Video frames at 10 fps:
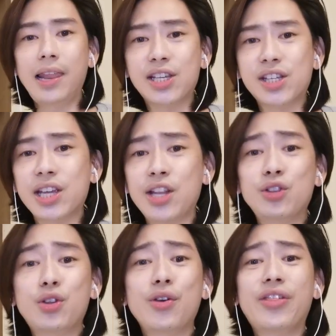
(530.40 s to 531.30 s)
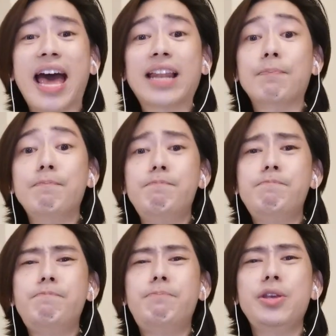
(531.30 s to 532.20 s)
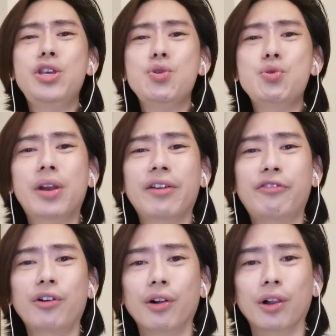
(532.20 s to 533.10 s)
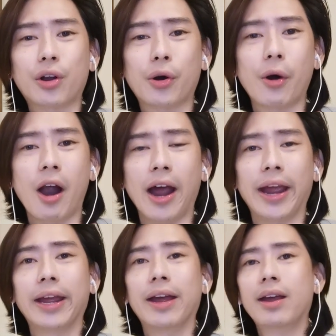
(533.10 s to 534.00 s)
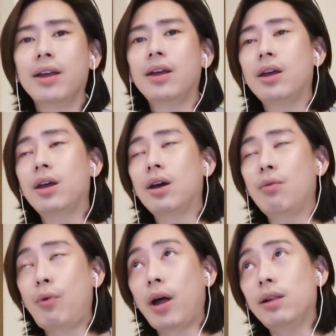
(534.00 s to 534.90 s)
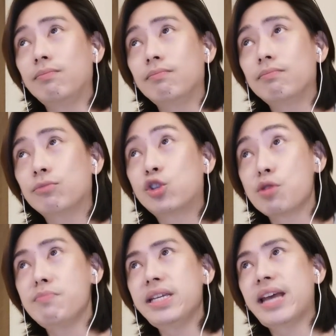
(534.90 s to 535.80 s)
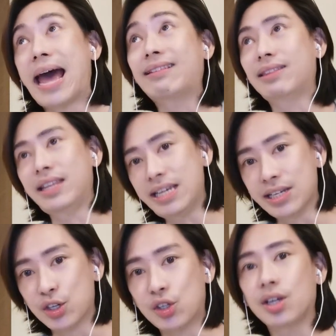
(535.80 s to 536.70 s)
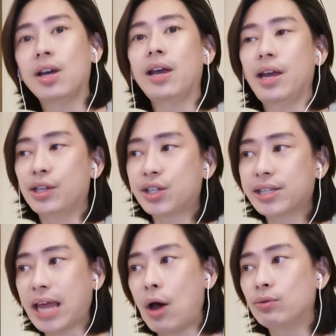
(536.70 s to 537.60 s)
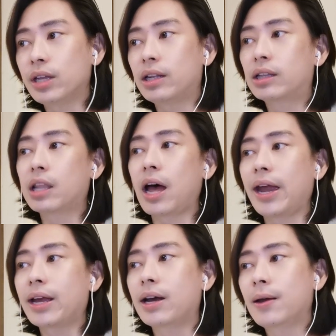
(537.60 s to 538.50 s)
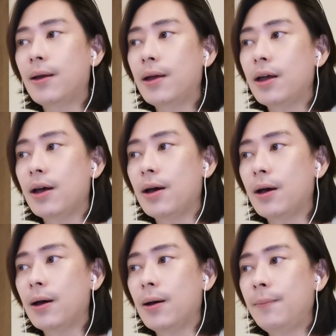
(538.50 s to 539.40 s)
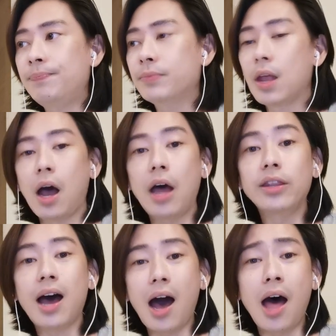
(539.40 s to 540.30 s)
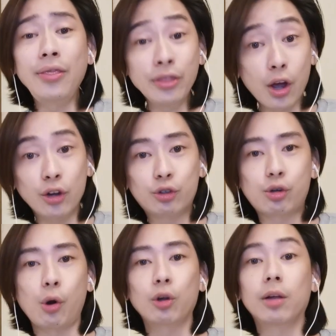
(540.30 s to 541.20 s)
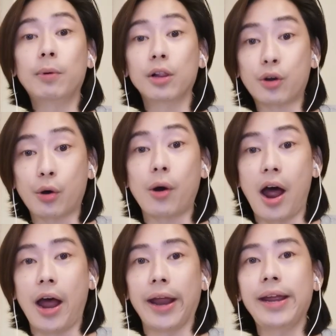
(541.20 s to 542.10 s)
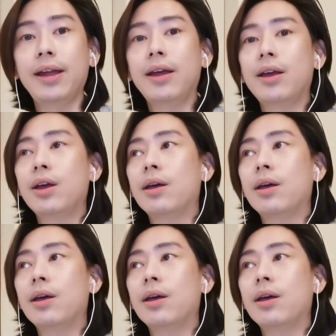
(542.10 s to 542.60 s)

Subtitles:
Listen to that beautiful cry. Well, to me at least, it sounded like an uncontrollable cry